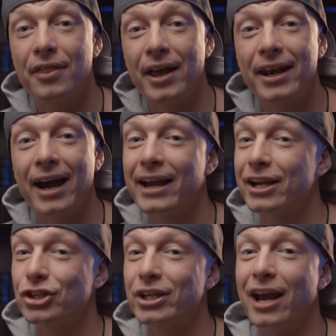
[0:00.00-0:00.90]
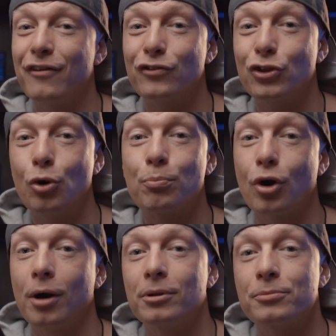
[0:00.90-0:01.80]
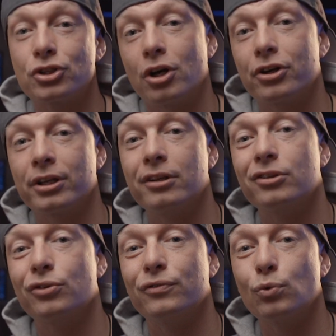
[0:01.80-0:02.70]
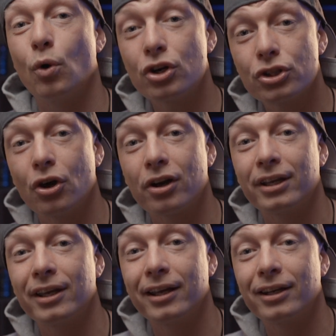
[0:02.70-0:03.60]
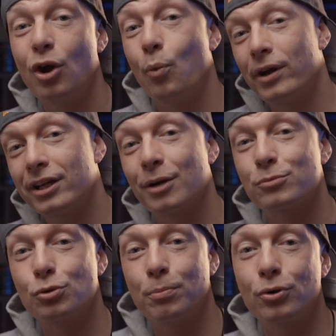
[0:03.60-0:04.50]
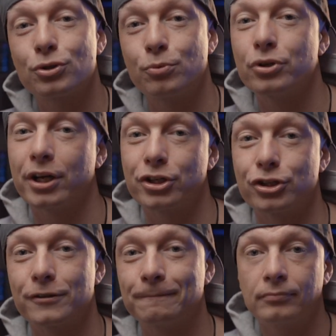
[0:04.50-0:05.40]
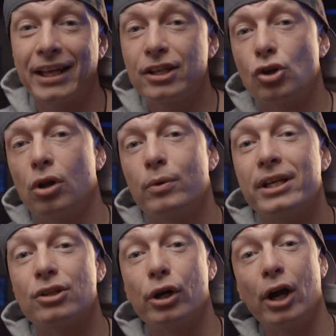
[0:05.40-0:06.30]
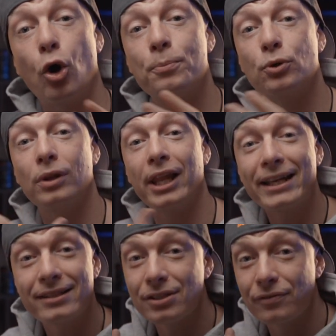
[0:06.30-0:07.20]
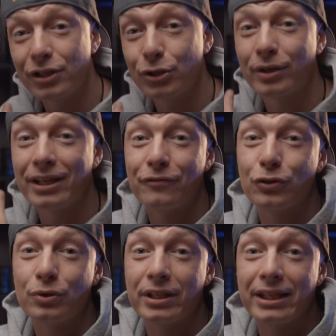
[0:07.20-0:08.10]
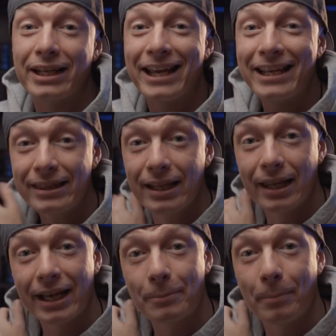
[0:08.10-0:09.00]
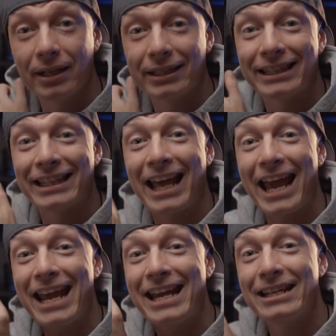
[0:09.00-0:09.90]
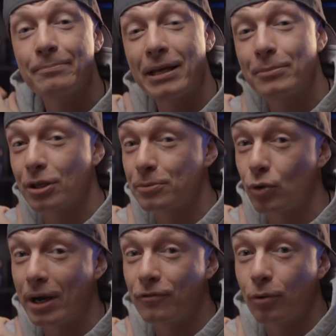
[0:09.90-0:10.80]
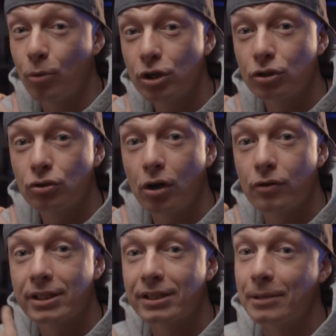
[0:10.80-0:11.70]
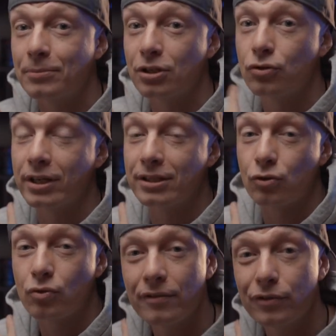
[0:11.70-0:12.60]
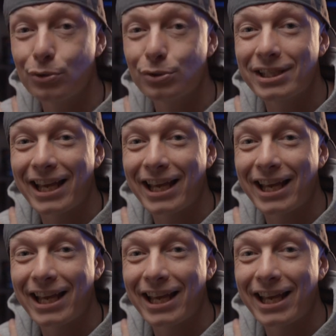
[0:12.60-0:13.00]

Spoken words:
that I actually have no problem starting an interview or talking head when it comes to post-production. And as always, I hope you liked this video, and if you did, hit the like button and maybe subscribe for more tutorials, tips and tricks and reviews.